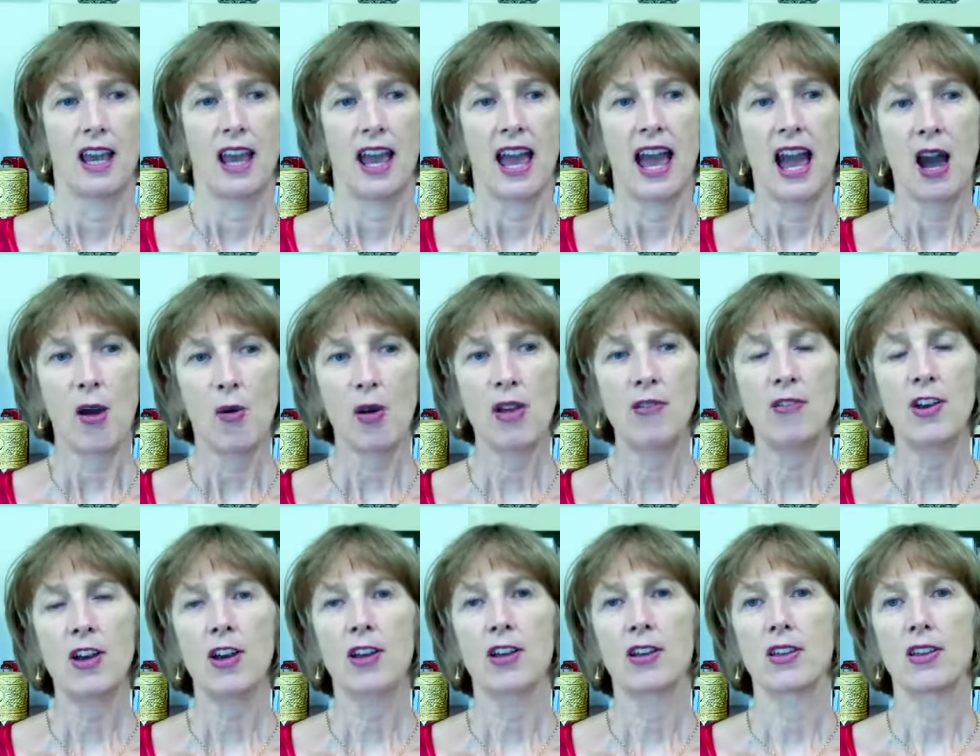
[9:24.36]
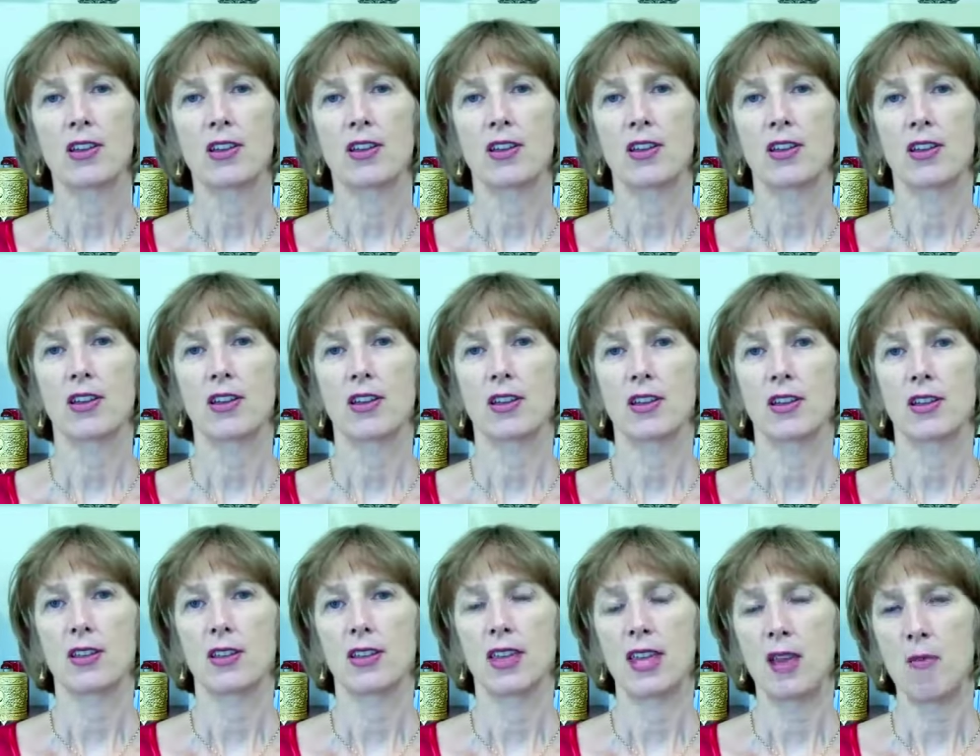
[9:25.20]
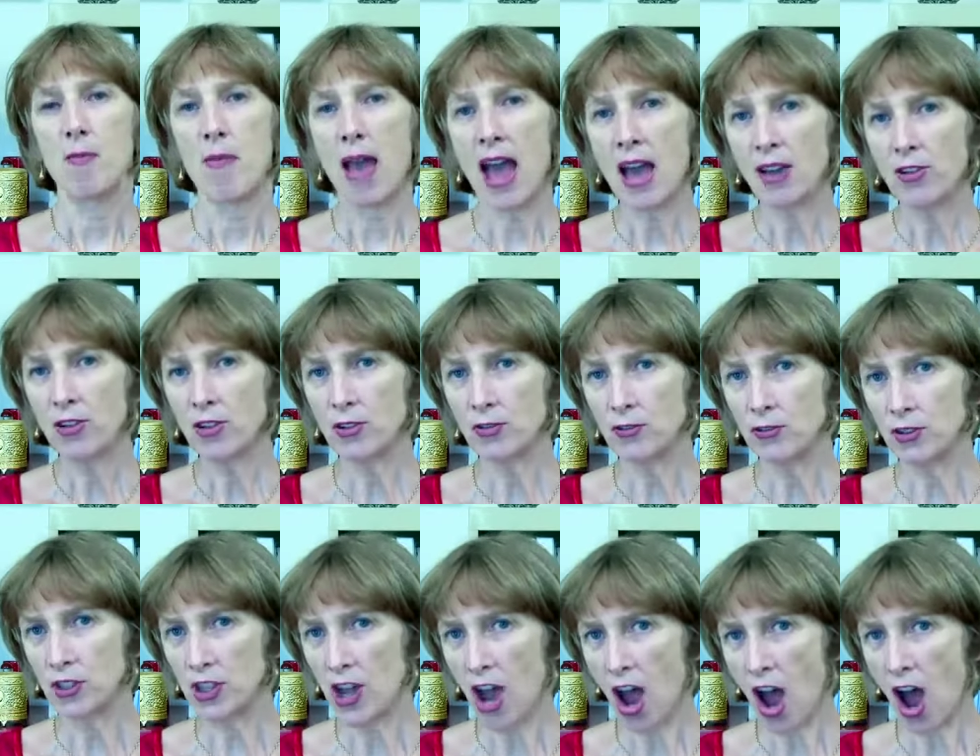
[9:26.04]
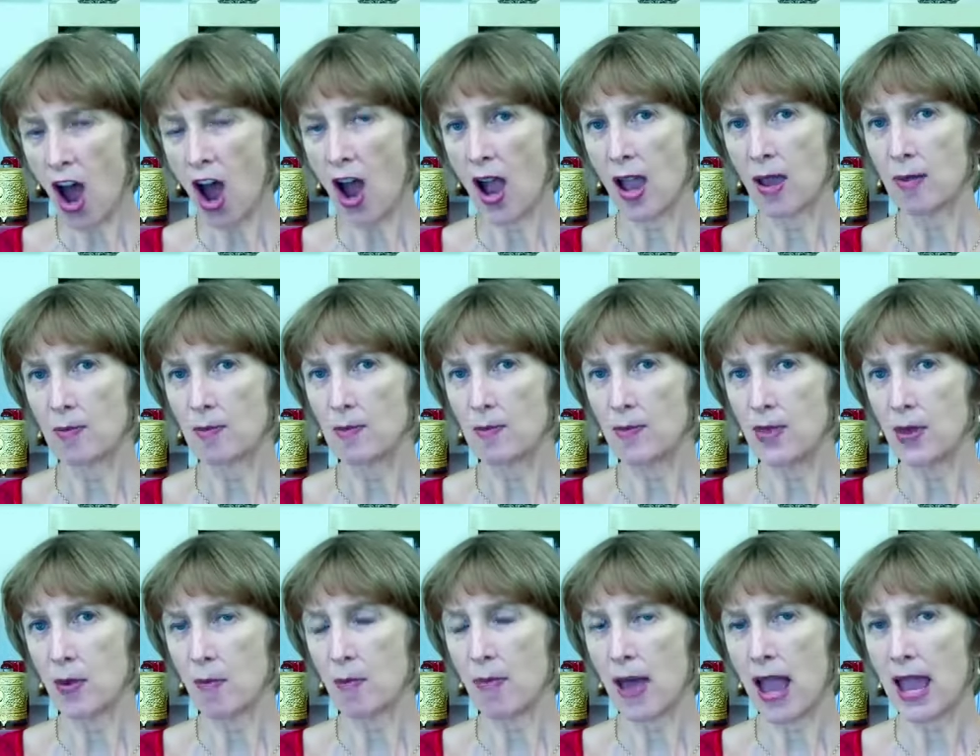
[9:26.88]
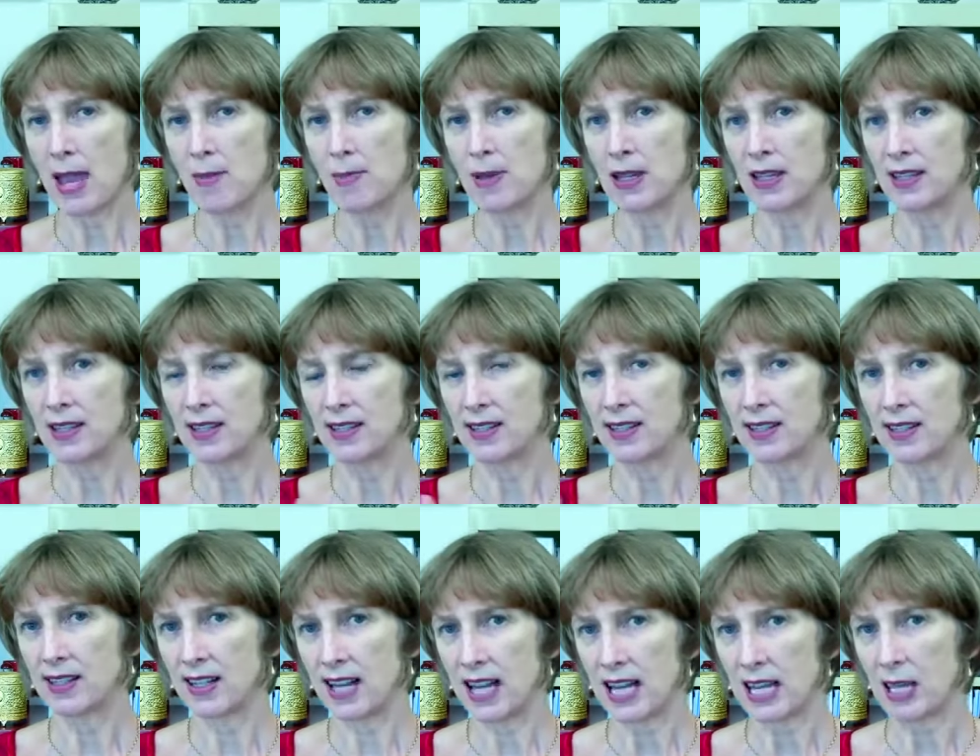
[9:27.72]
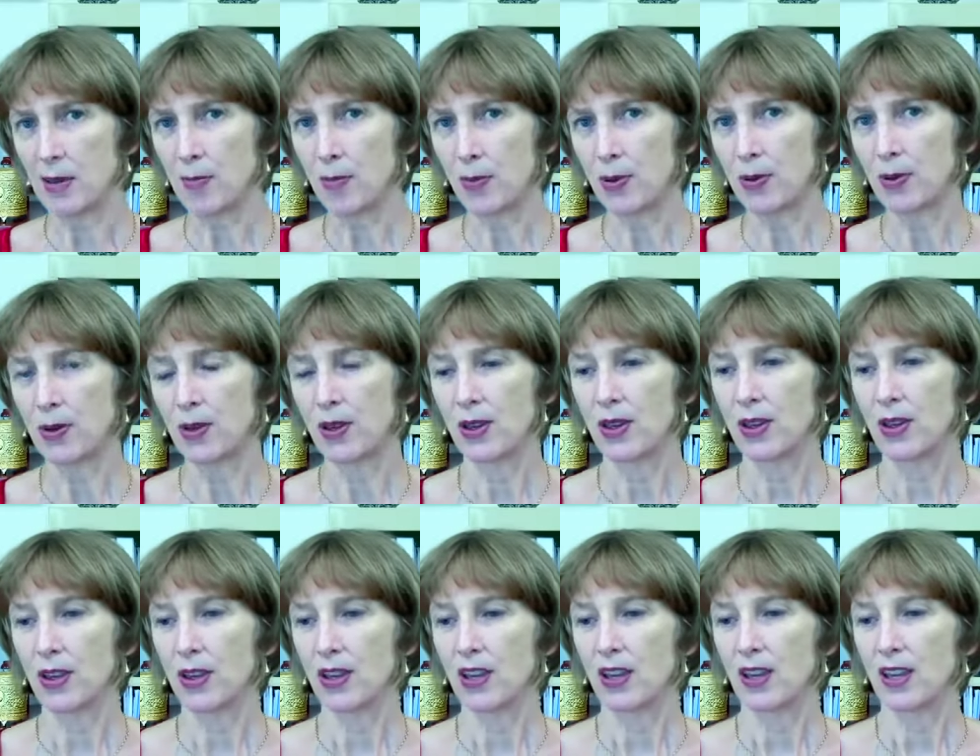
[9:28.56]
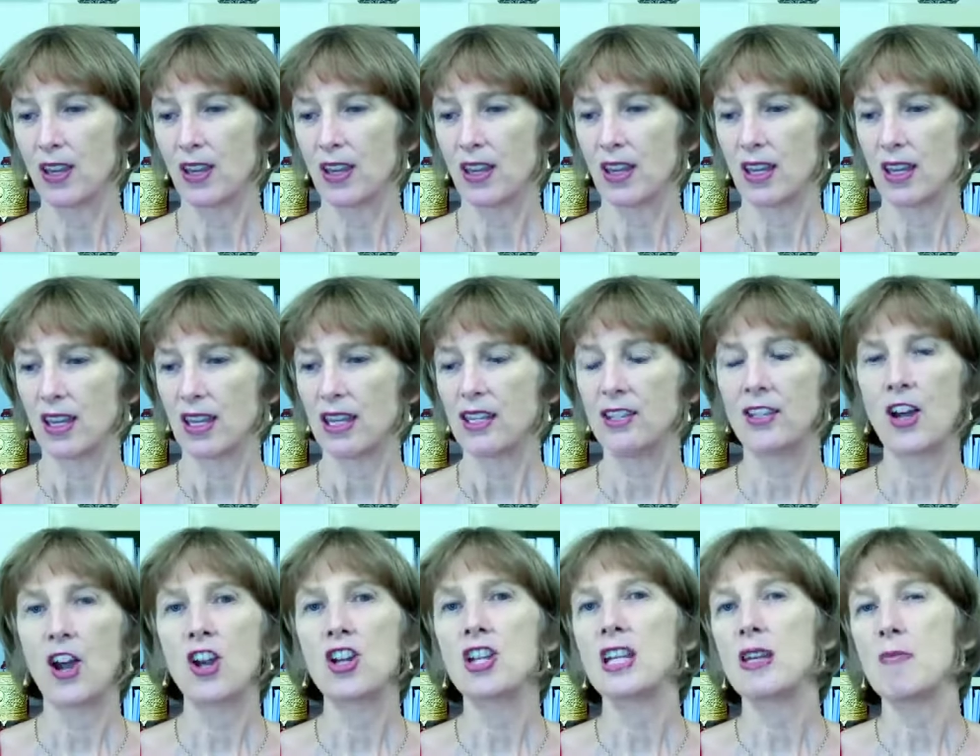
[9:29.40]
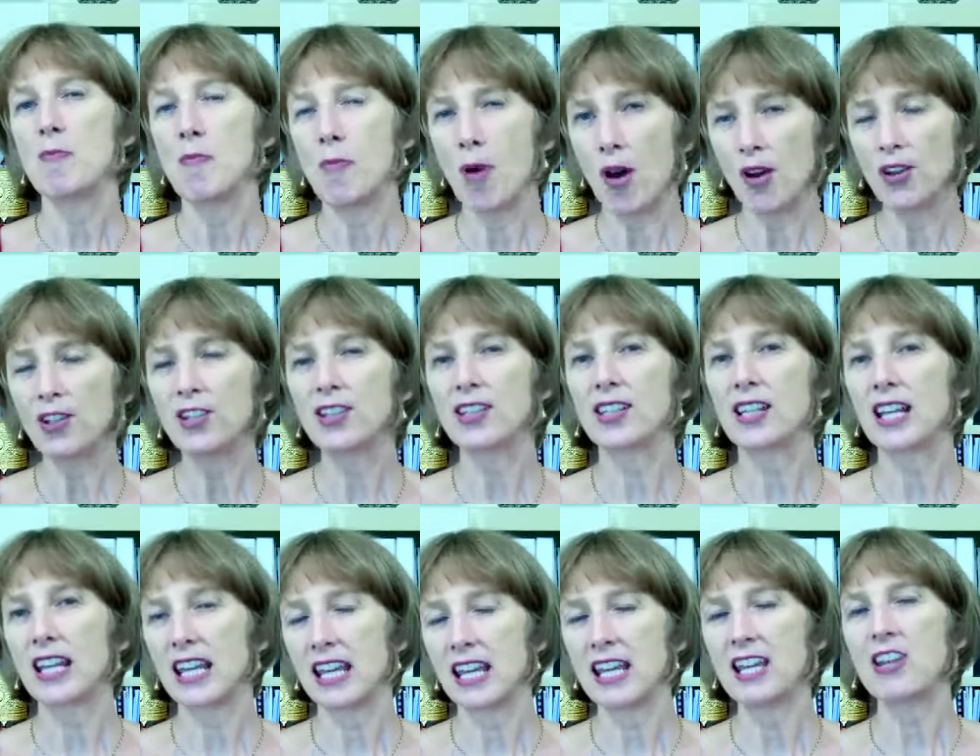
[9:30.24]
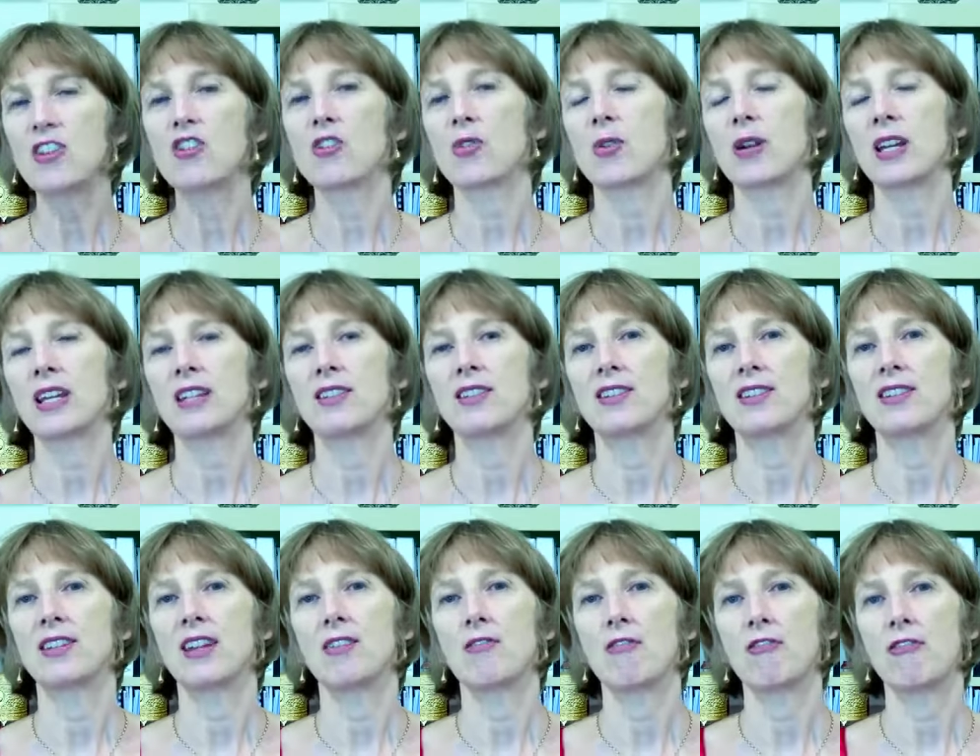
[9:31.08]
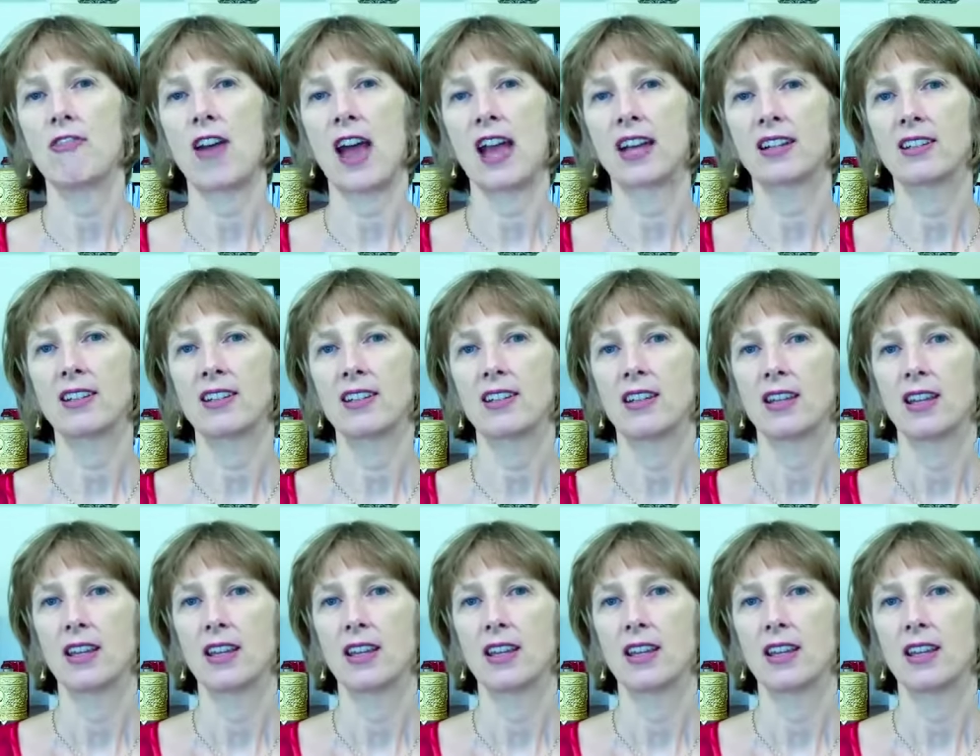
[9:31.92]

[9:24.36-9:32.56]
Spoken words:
However, the amount of time that babies sleep is only modestly increased, in fact,